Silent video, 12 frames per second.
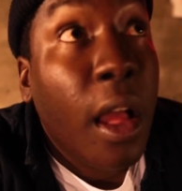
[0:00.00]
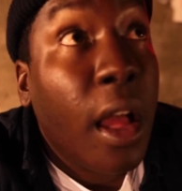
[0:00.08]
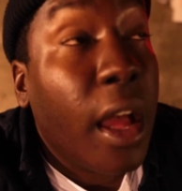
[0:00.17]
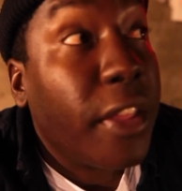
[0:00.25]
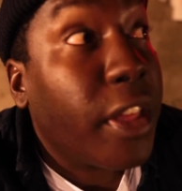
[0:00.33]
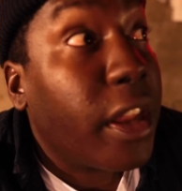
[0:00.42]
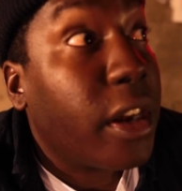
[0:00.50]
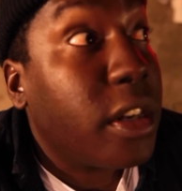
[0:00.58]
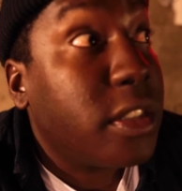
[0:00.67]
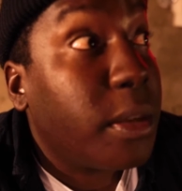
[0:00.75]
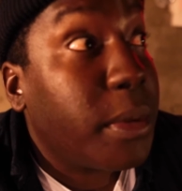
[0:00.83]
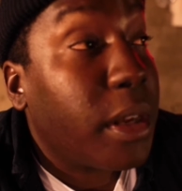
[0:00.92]
I thought I
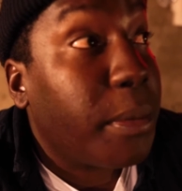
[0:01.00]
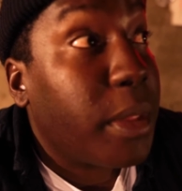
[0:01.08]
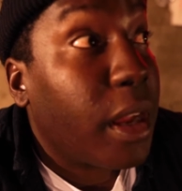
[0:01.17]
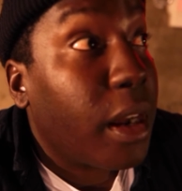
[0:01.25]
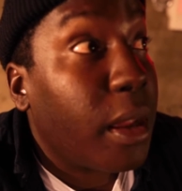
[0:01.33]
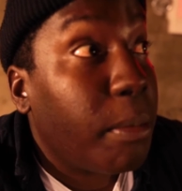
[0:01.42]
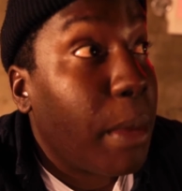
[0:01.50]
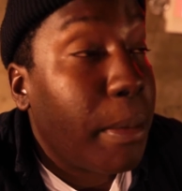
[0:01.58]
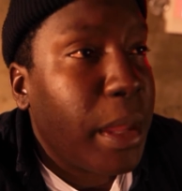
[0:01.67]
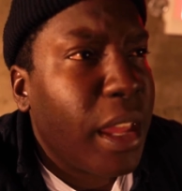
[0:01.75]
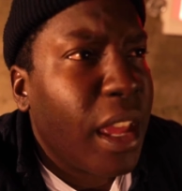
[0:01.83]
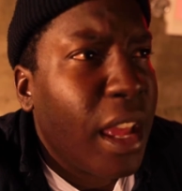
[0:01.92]
heard something up there.
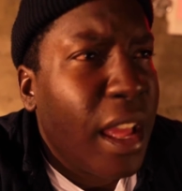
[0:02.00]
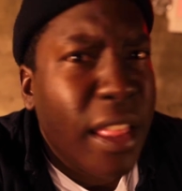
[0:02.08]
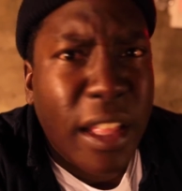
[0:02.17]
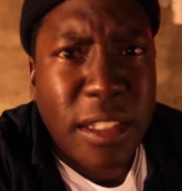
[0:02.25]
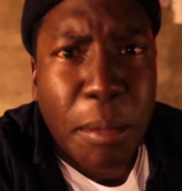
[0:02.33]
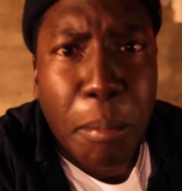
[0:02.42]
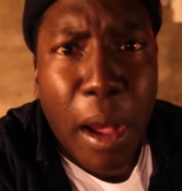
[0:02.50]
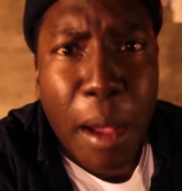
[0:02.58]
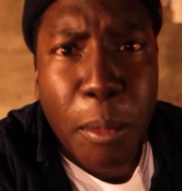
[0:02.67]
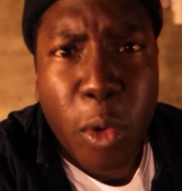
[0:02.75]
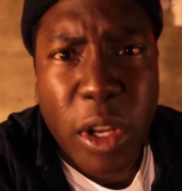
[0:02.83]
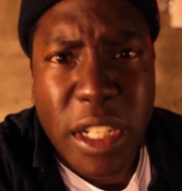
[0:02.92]
Maybe that's a M O
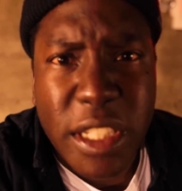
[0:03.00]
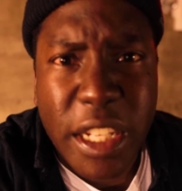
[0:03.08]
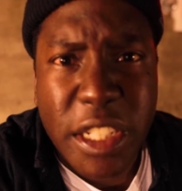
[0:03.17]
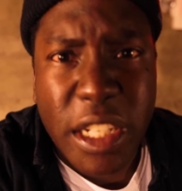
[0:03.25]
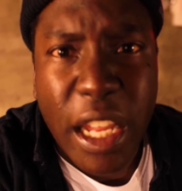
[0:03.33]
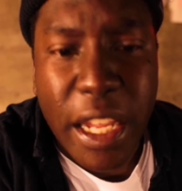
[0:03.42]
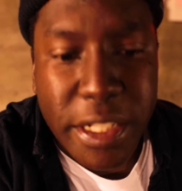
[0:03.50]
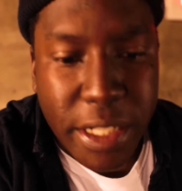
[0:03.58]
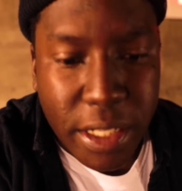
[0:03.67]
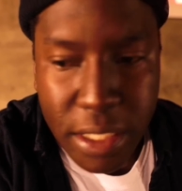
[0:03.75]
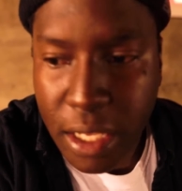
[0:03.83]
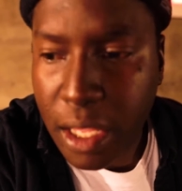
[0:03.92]
M Organization
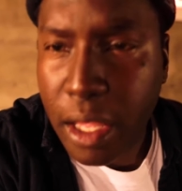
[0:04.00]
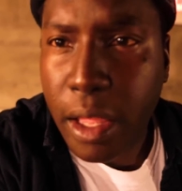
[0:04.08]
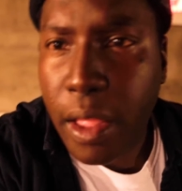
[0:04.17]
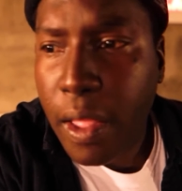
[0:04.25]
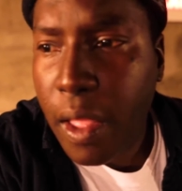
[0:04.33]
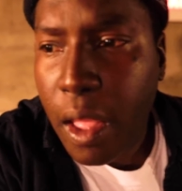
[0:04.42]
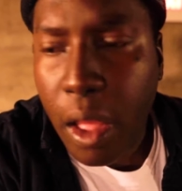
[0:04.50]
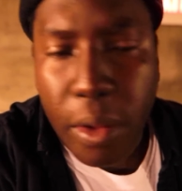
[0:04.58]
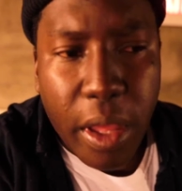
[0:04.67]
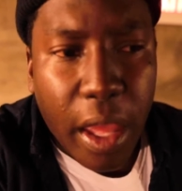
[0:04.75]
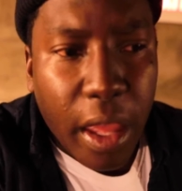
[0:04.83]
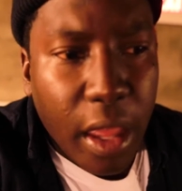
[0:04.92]
agent.
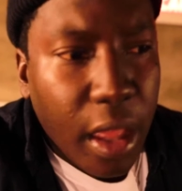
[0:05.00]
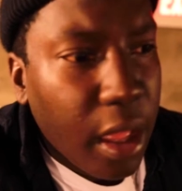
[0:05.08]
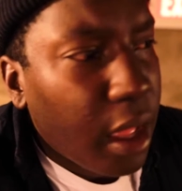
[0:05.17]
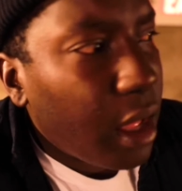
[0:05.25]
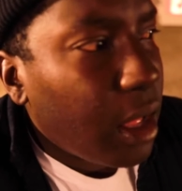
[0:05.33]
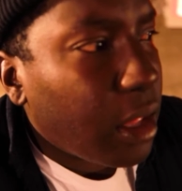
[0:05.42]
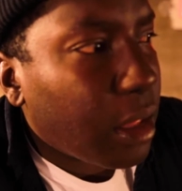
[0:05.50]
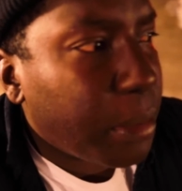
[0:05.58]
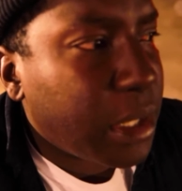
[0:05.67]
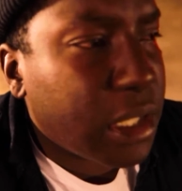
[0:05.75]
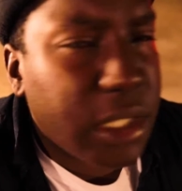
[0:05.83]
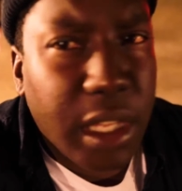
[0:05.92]
Okay, let
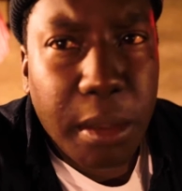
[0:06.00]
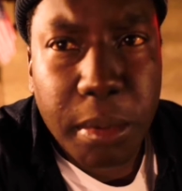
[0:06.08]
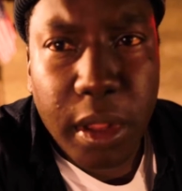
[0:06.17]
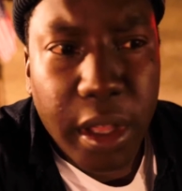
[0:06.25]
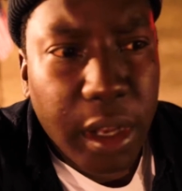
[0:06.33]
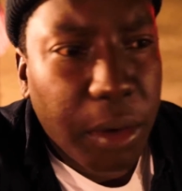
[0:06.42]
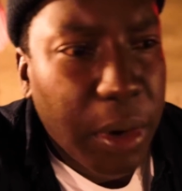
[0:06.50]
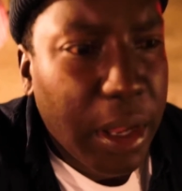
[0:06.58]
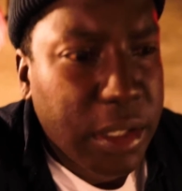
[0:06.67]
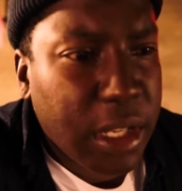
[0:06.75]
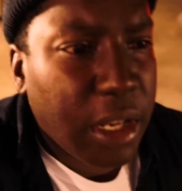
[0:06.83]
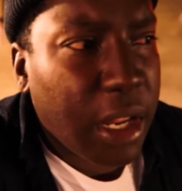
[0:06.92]
me just keep looking
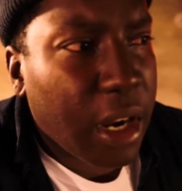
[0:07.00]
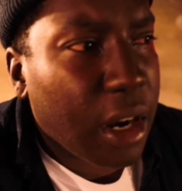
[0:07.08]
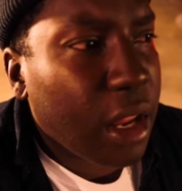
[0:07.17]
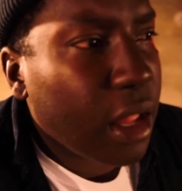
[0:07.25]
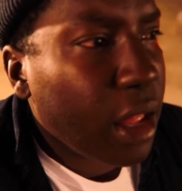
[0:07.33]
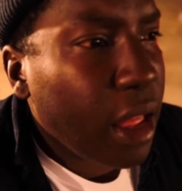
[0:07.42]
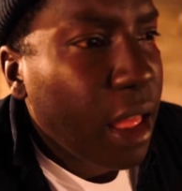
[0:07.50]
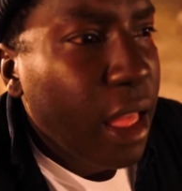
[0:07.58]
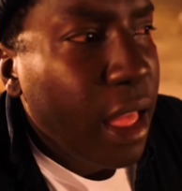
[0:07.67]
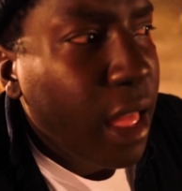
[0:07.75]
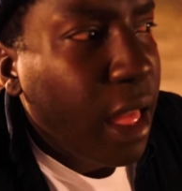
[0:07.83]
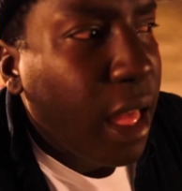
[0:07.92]
around down here.
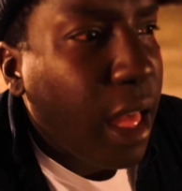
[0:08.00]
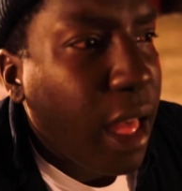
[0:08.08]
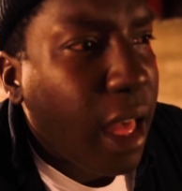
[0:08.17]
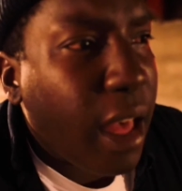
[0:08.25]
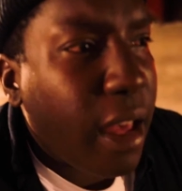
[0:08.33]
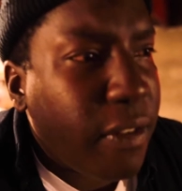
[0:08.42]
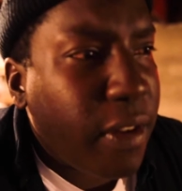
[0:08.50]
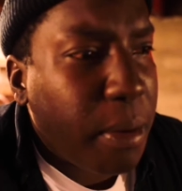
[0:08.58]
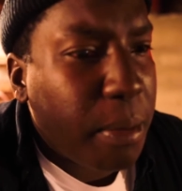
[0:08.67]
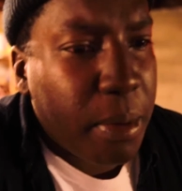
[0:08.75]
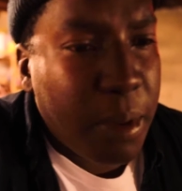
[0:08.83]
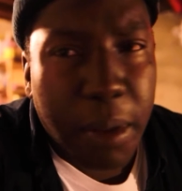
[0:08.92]
Ev,
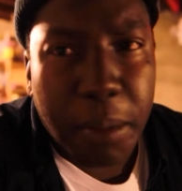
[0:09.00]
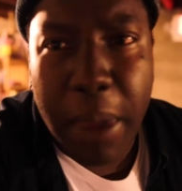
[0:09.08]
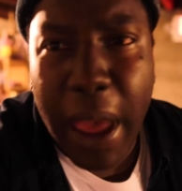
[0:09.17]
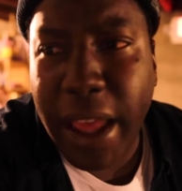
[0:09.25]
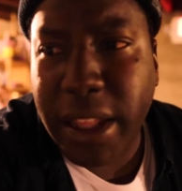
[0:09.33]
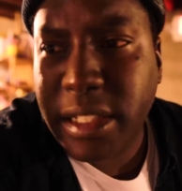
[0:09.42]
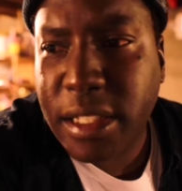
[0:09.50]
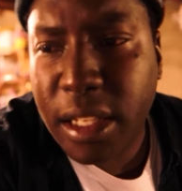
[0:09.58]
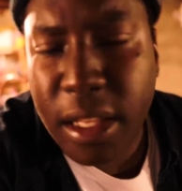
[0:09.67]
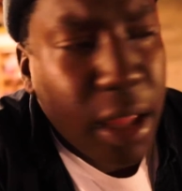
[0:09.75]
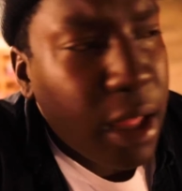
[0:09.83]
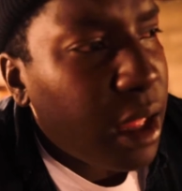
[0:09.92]
Mads,
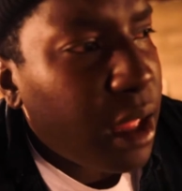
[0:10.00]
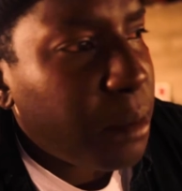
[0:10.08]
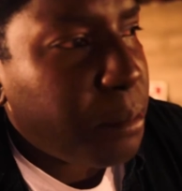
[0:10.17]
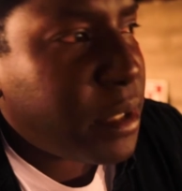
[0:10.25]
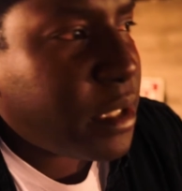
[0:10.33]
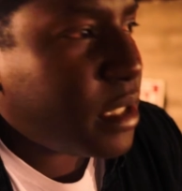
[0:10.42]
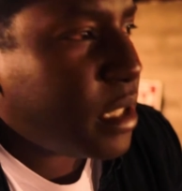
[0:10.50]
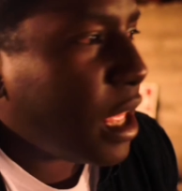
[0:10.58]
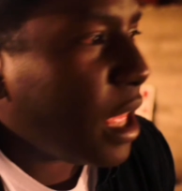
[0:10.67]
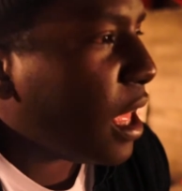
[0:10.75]
psst.